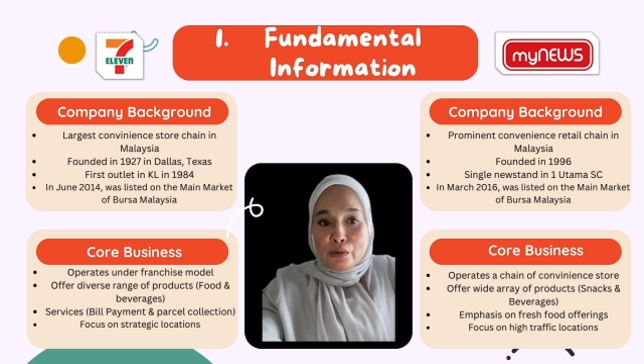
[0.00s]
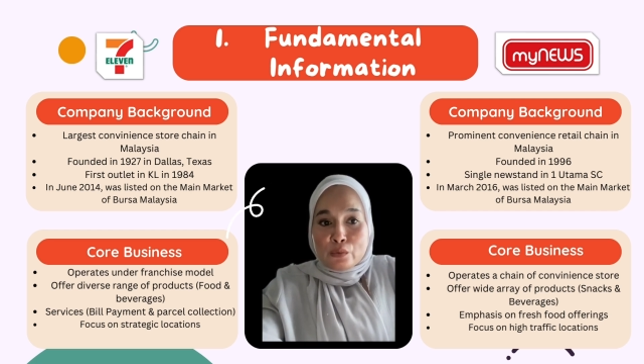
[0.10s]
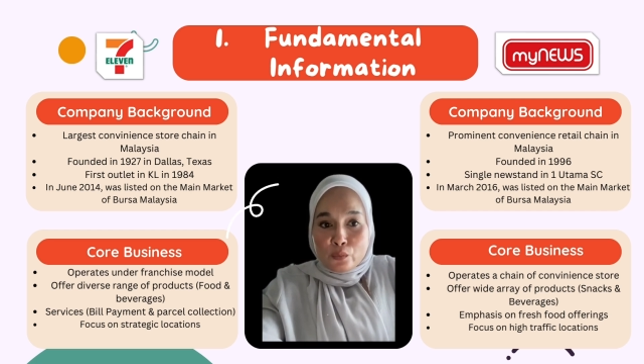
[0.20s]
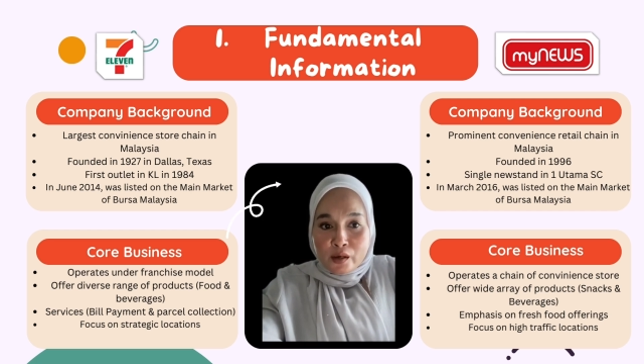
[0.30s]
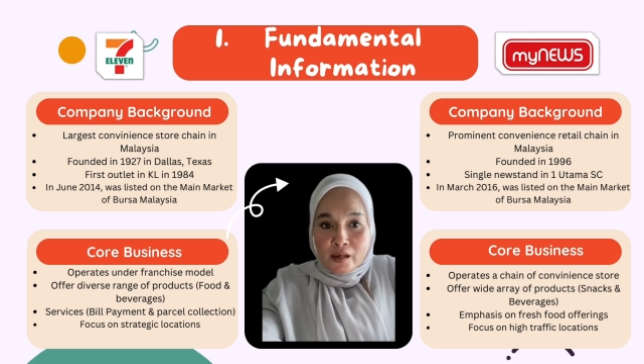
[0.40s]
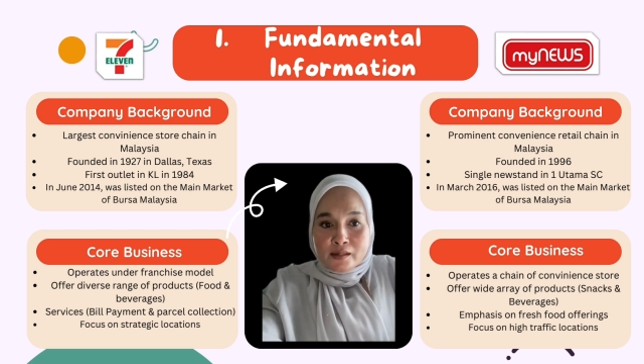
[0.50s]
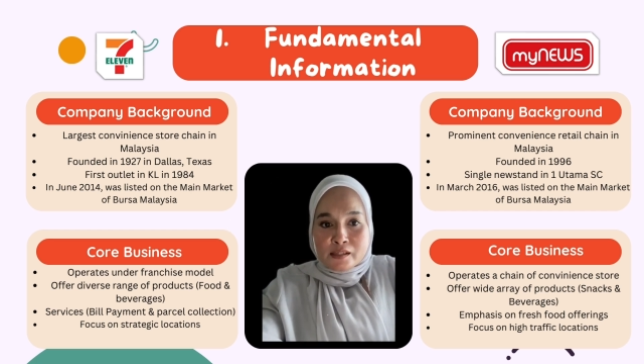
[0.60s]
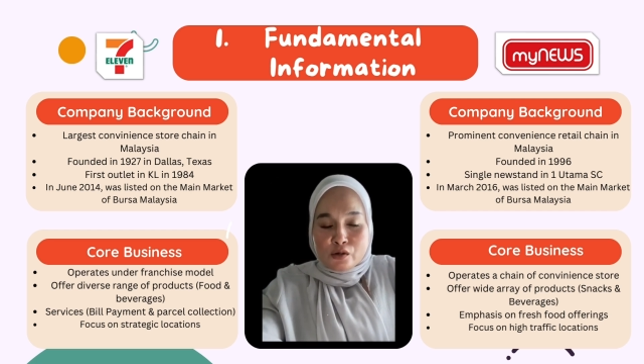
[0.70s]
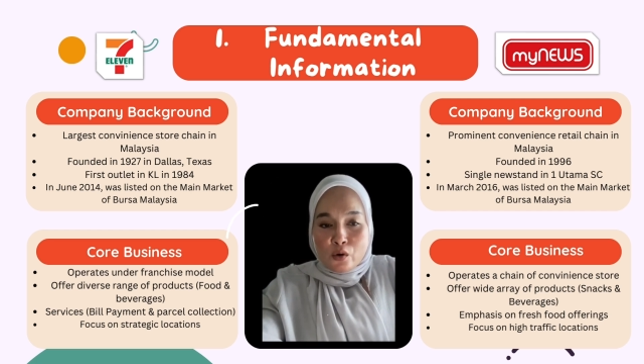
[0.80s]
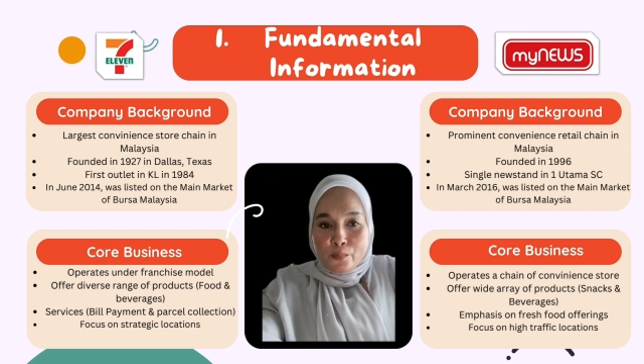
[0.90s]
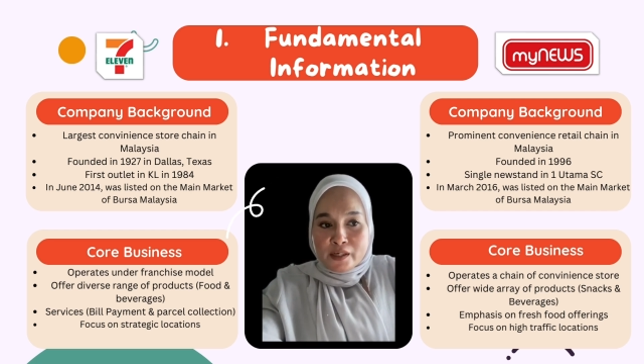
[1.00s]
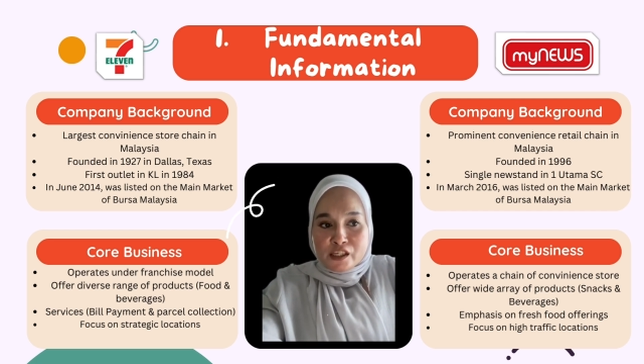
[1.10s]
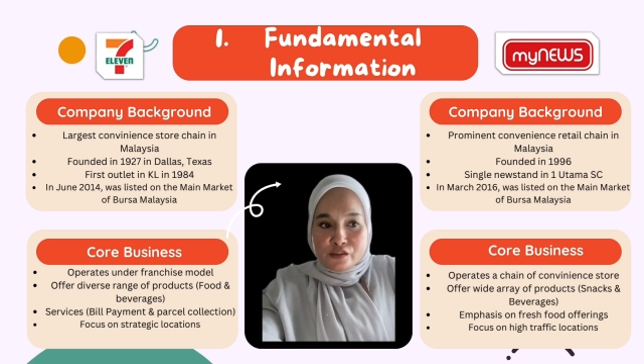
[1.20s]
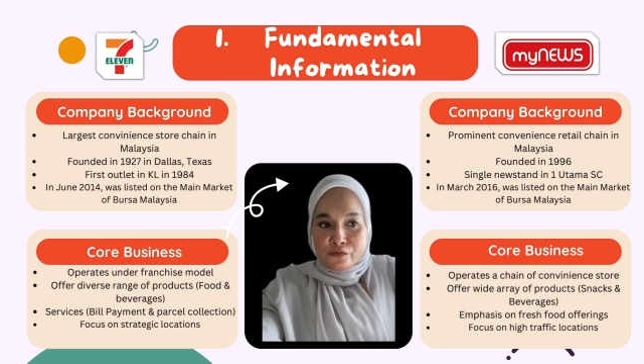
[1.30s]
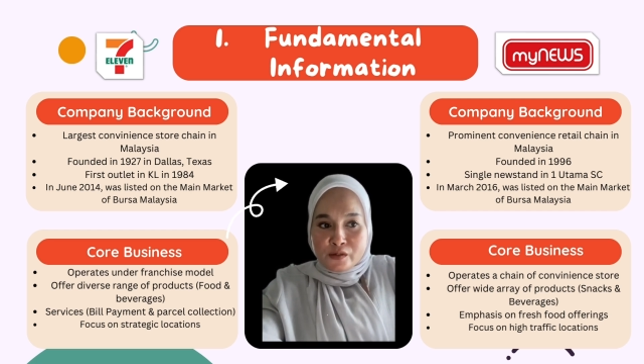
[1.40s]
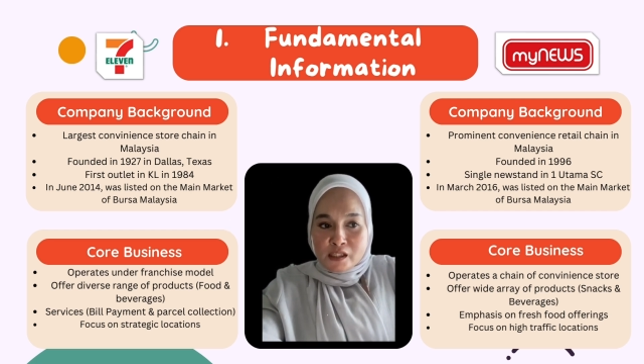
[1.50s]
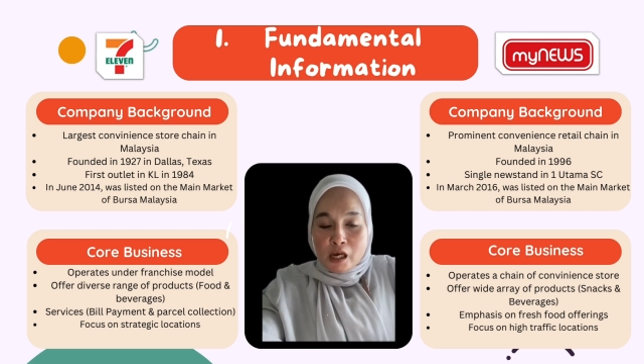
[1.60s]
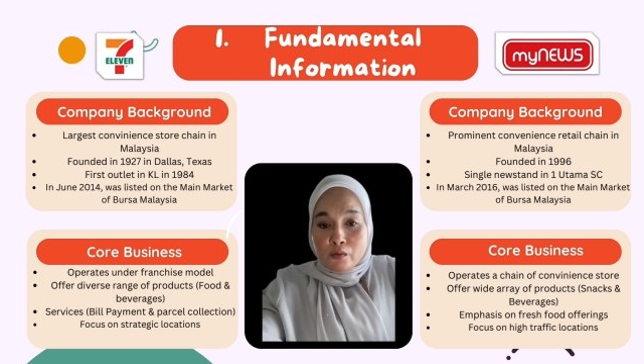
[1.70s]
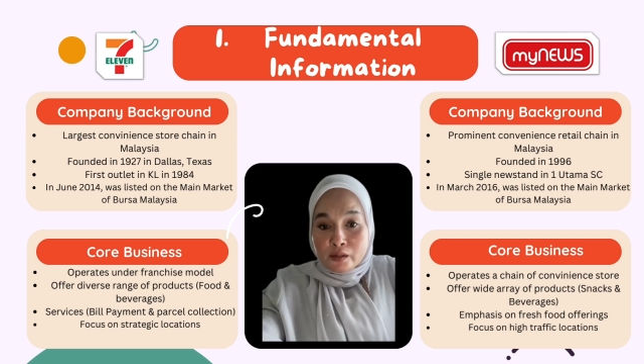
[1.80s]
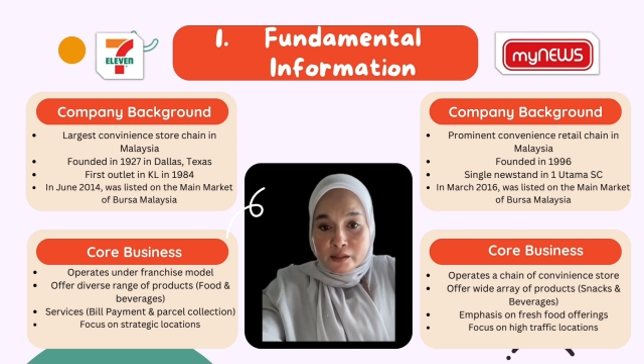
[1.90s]
where it opened its first
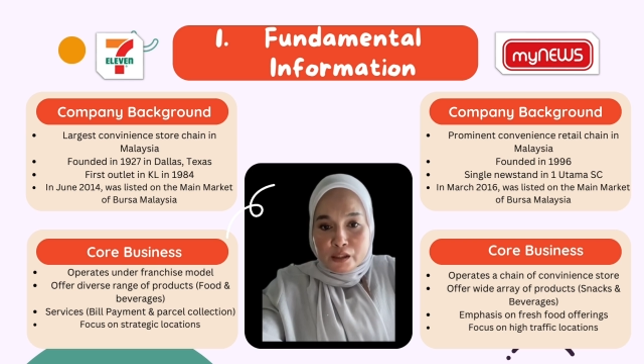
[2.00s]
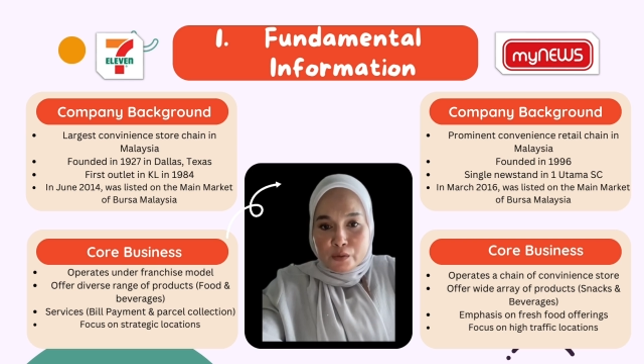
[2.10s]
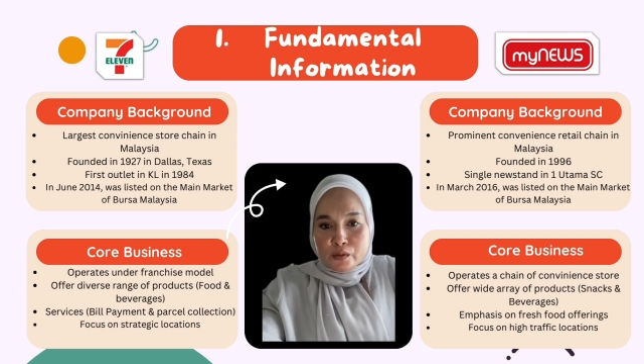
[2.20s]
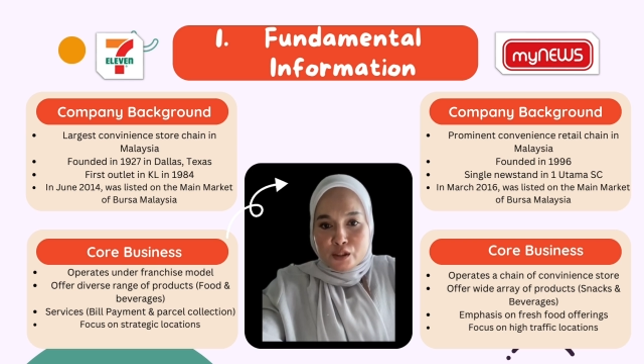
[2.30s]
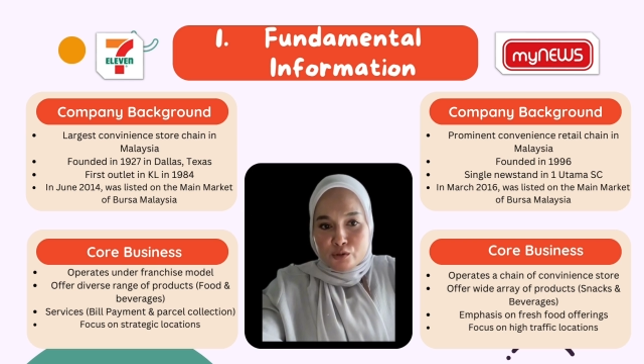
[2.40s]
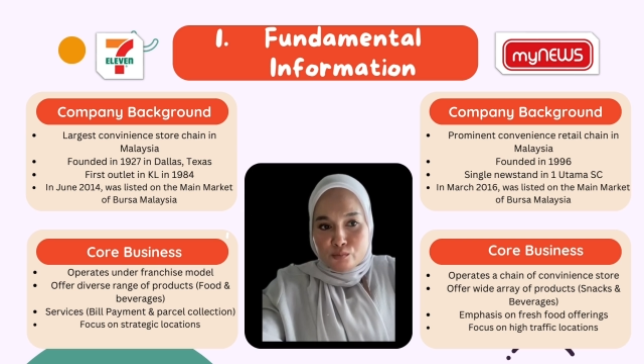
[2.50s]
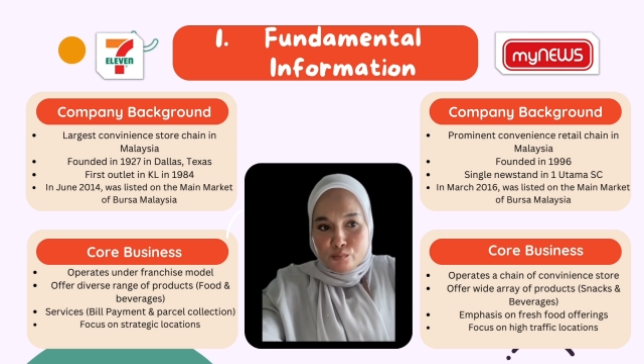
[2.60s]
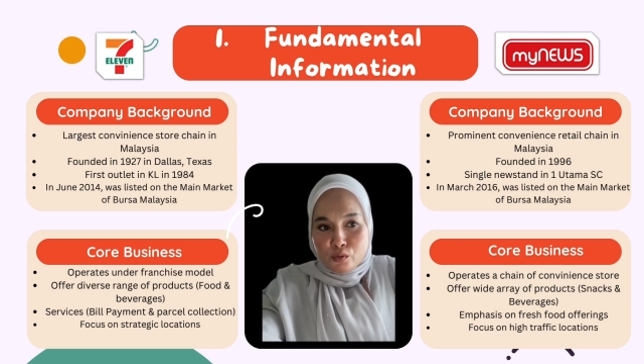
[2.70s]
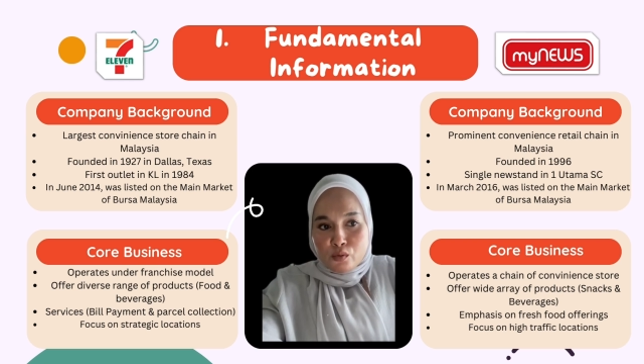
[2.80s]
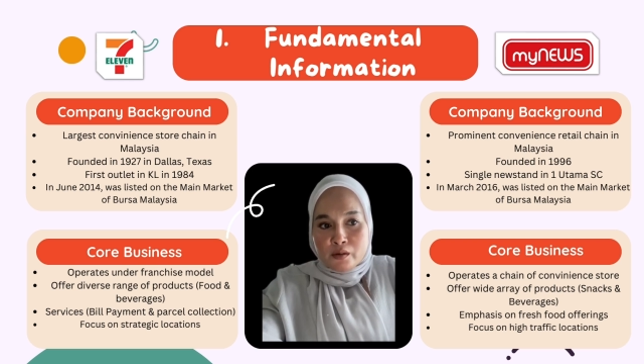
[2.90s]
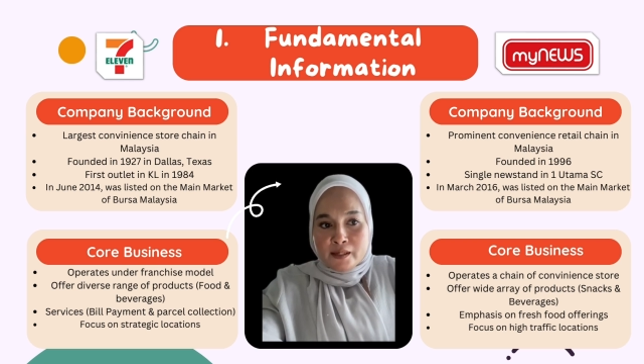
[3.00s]
outlet in Kuala Lumpur